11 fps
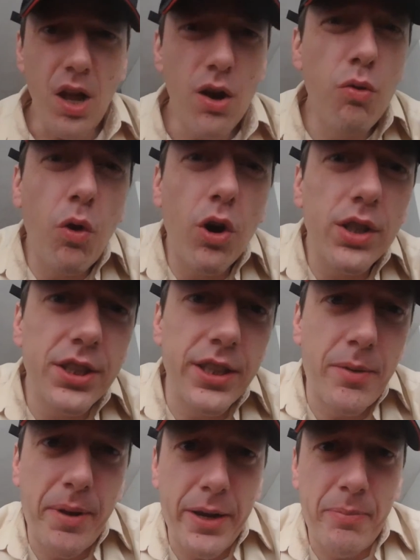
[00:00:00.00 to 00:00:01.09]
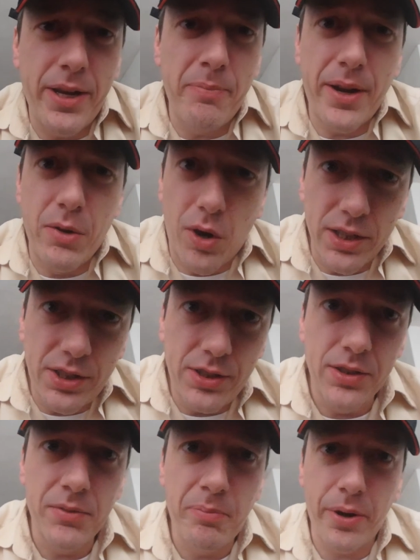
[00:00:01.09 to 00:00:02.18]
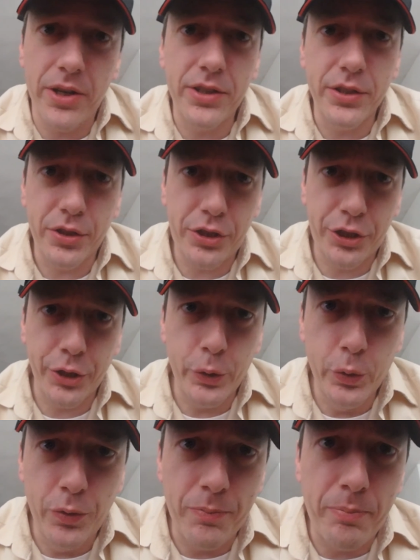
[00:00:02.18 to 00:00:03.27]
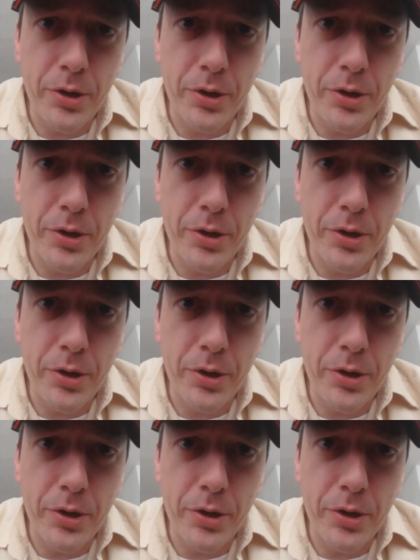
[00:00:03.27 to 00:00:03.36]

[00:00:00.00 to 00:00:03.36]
Quartz and the B2B watch part 2,